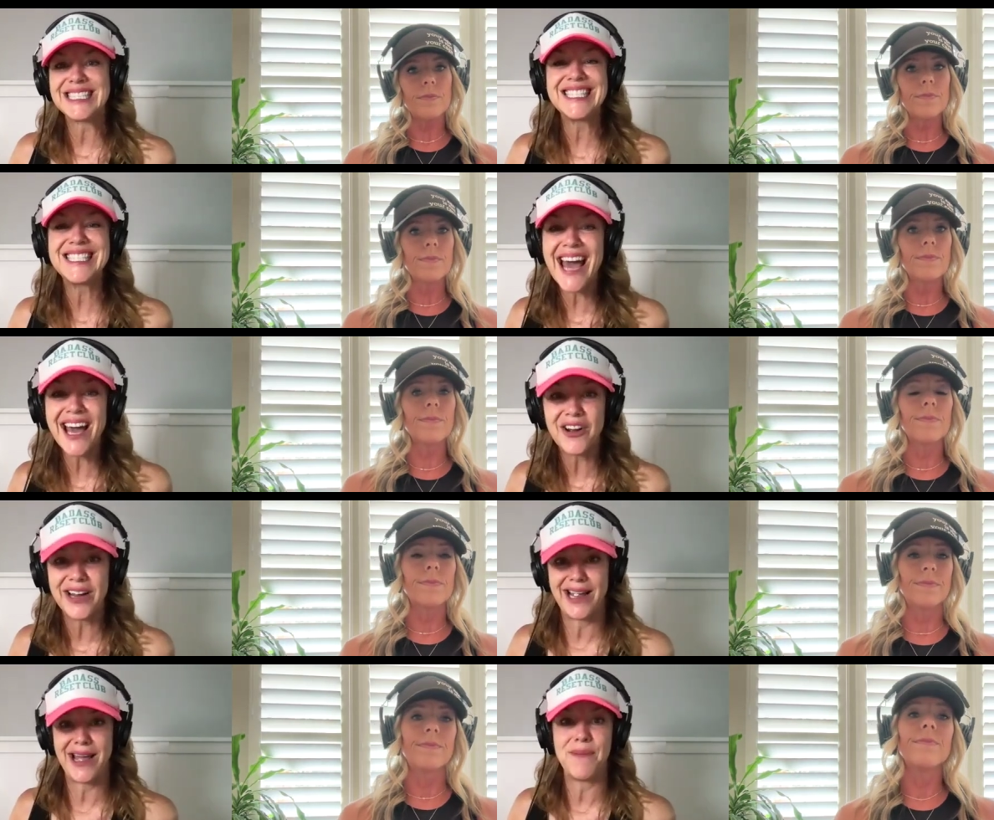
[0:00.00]

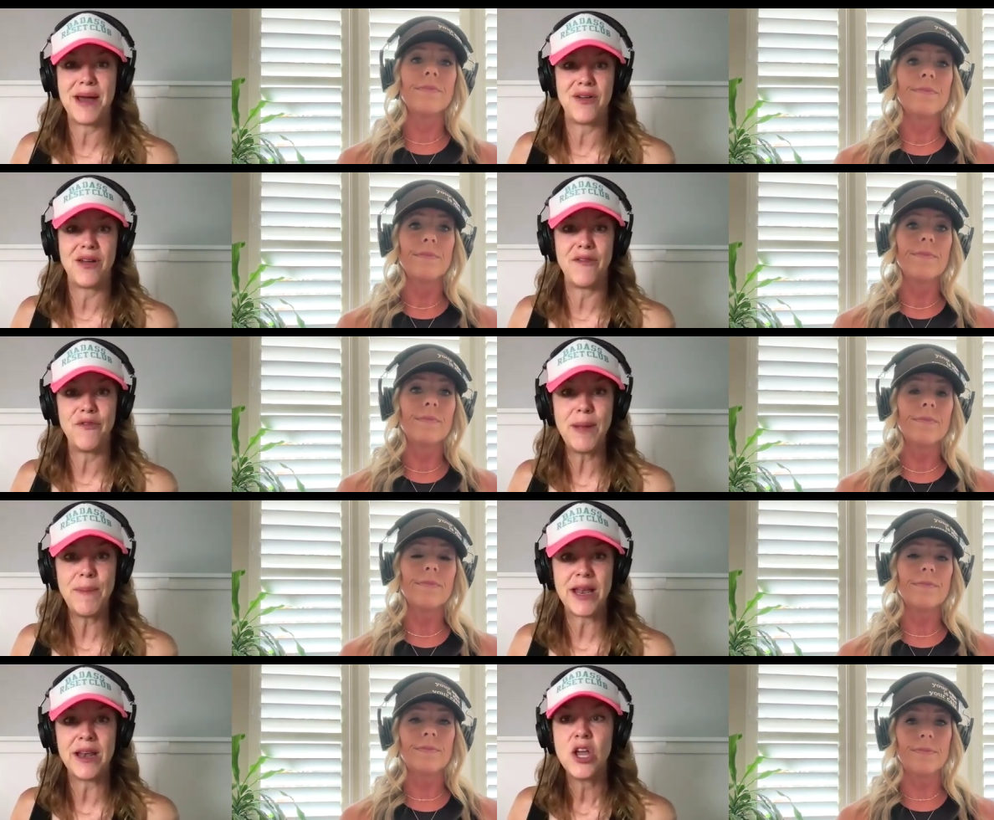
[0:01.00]
Speaker 1: staggering amount of
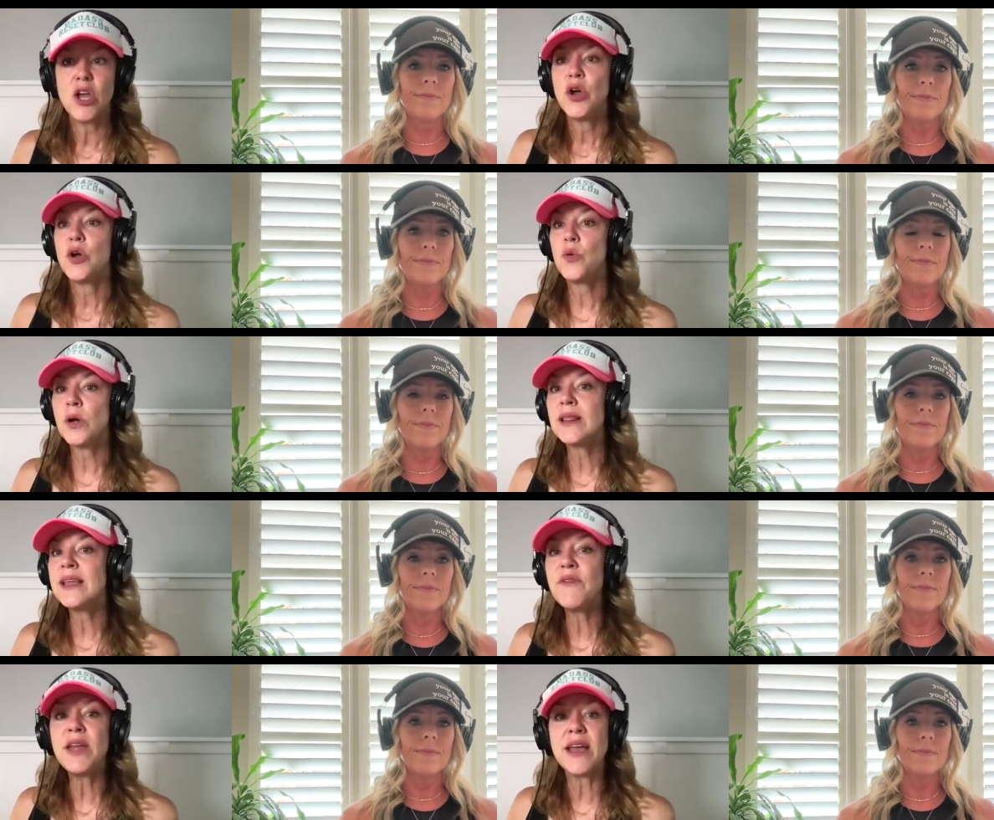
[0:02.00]
women who are
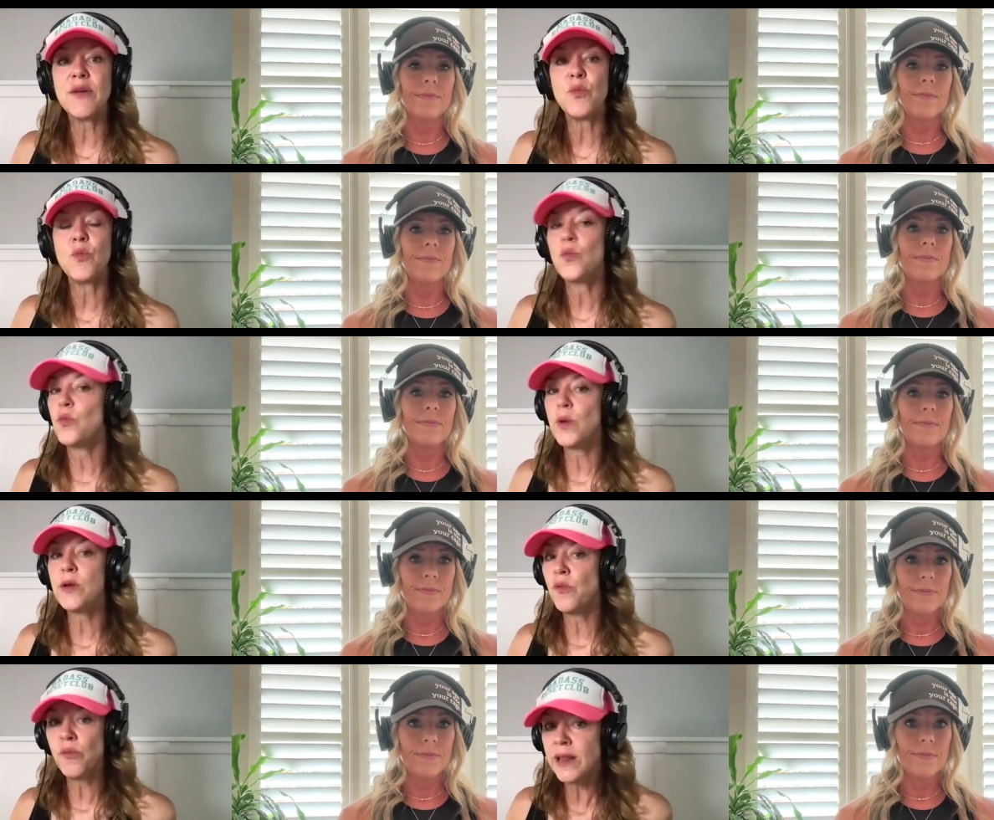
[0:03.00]
leaving
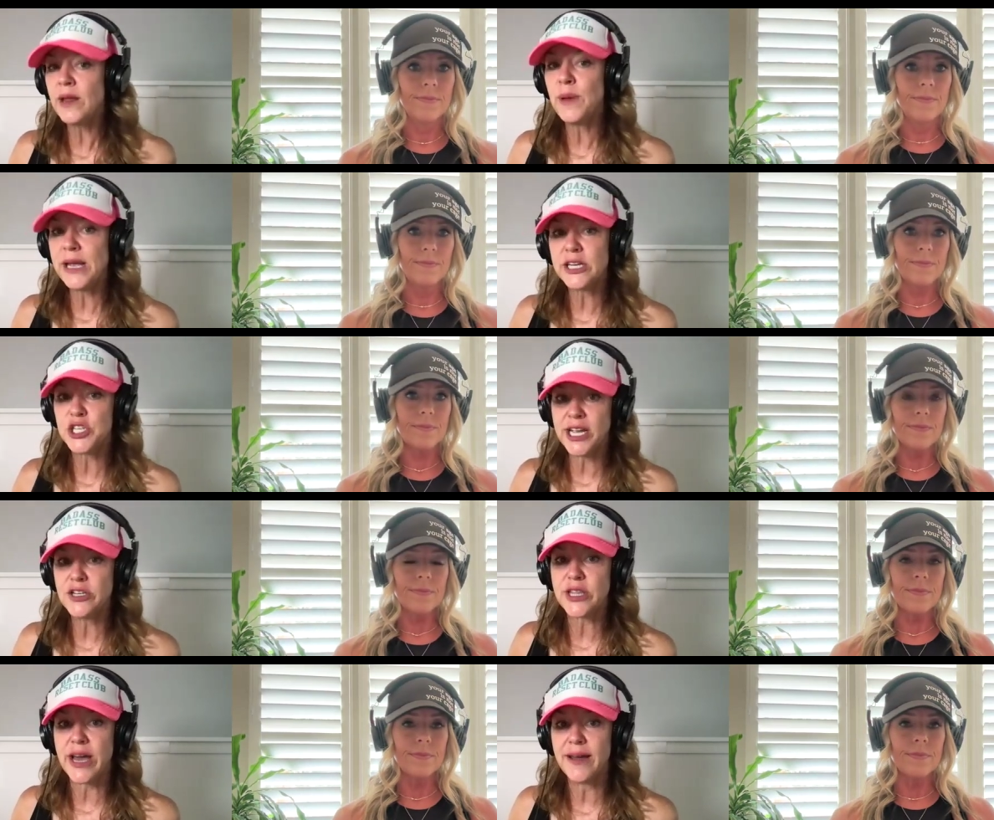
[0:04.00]
when really we could
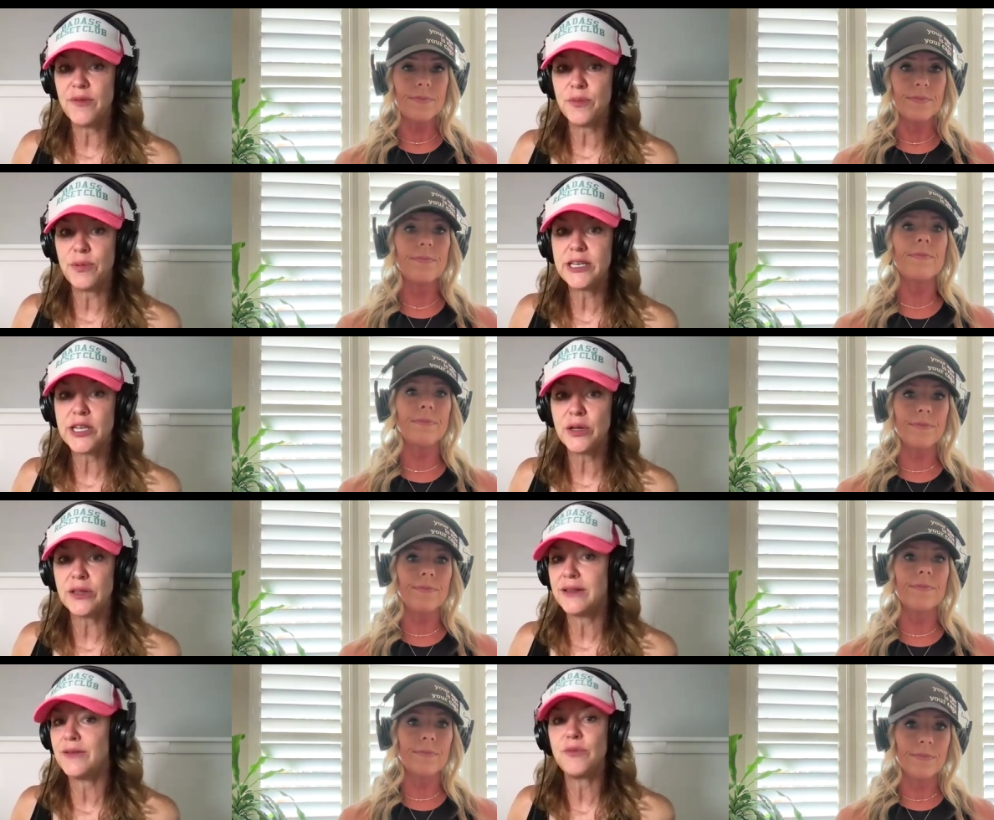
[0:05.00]
change that we mm-hmm.
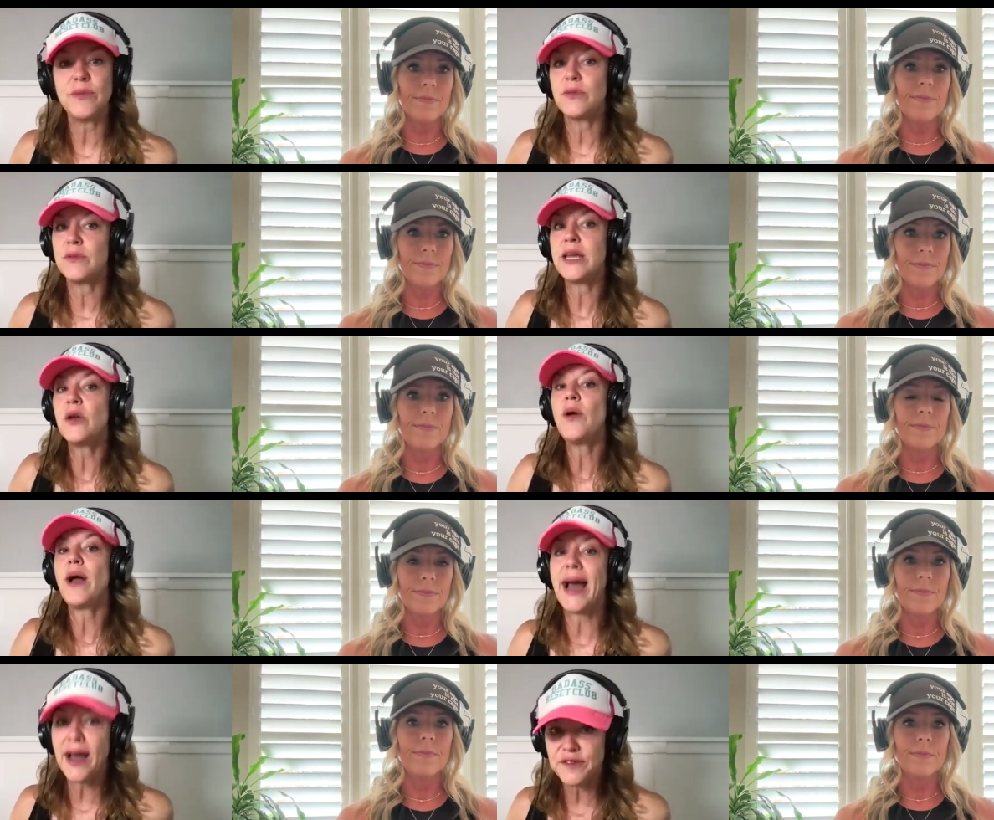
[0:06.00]
don't, they don't
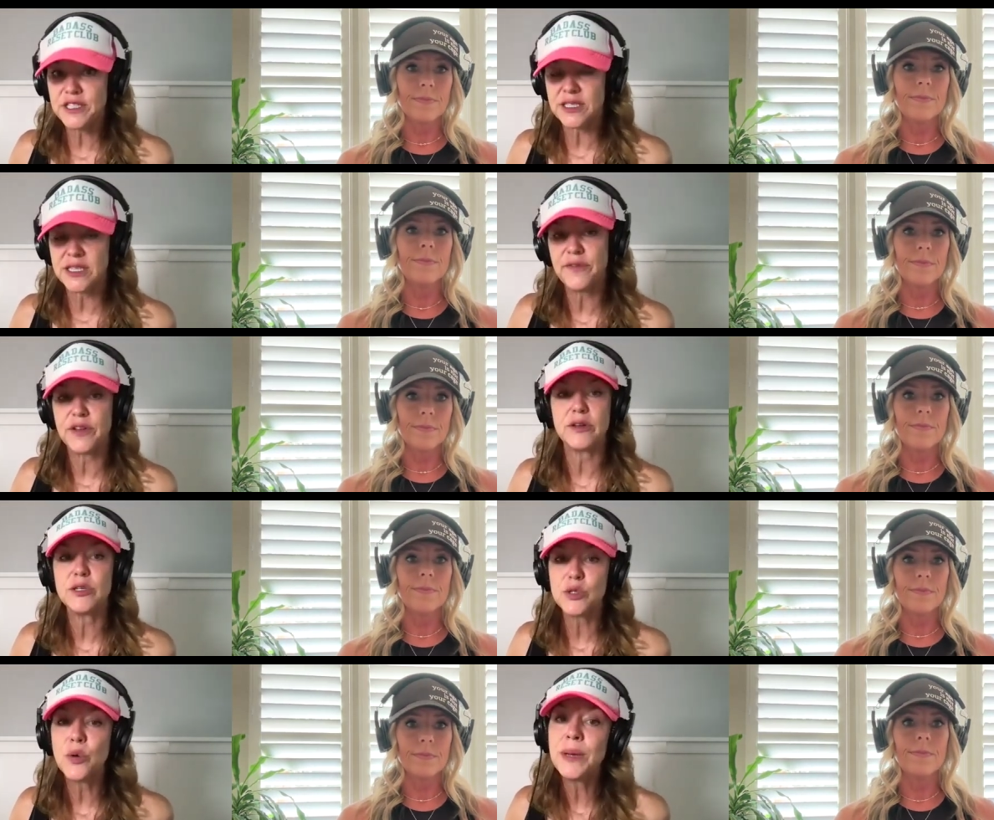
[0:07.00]
have to suffer.
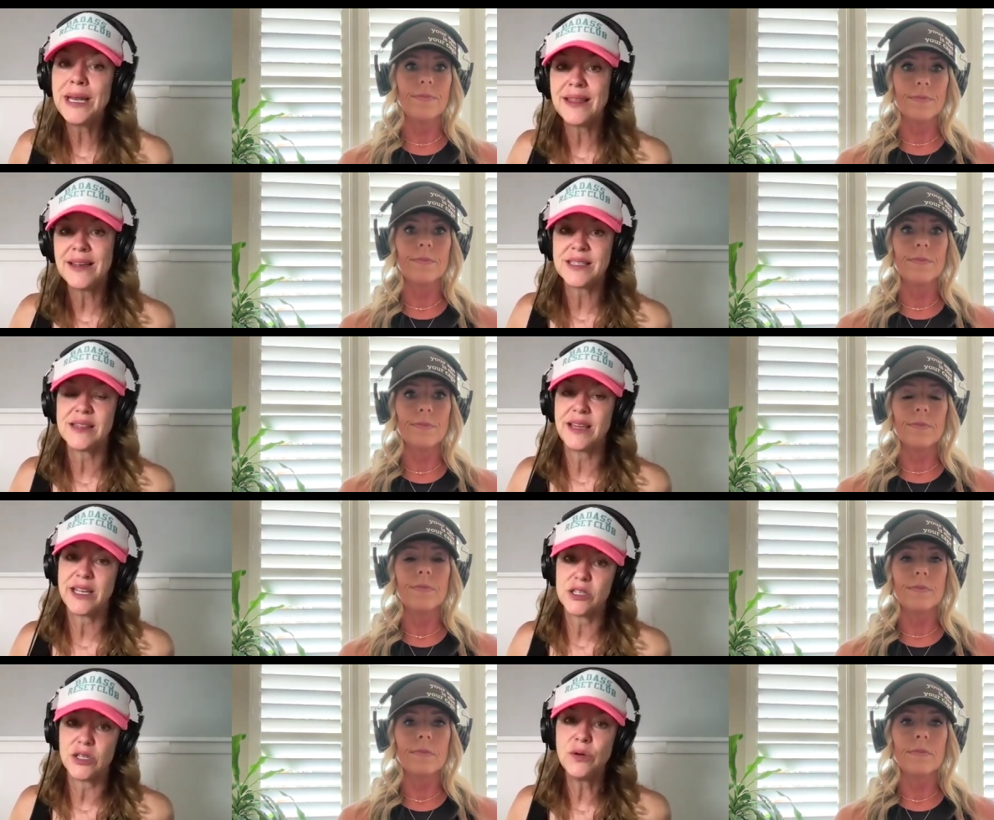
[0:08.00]
There's so many things that they
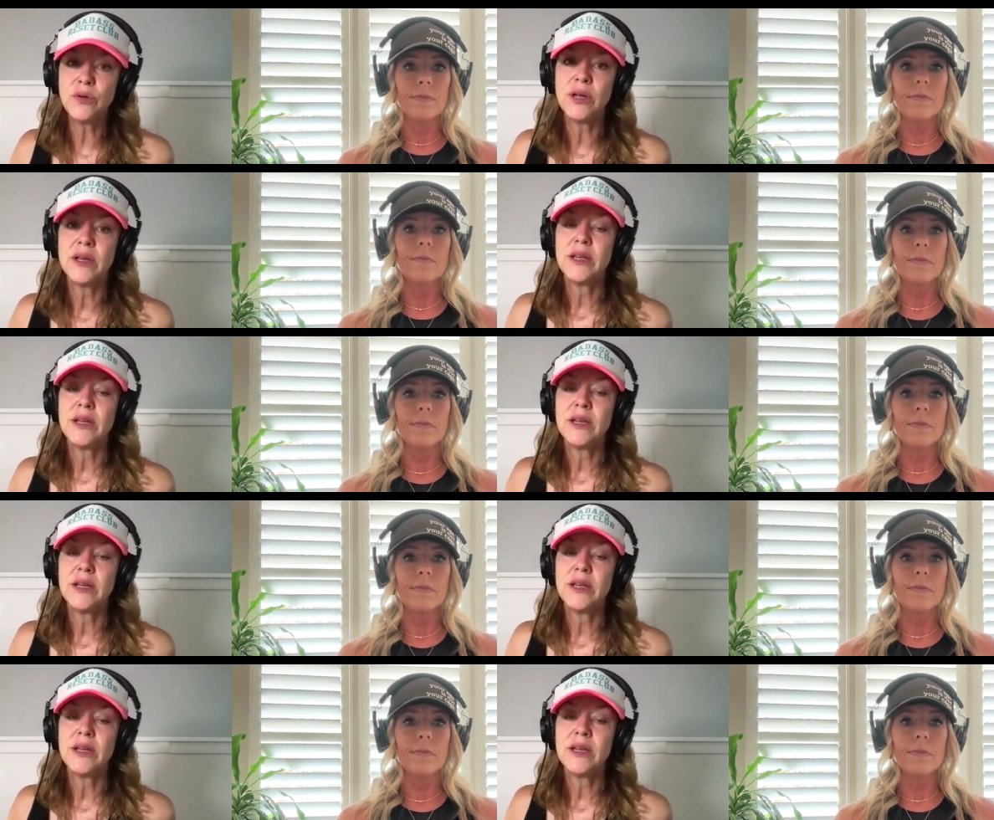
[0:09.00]
can do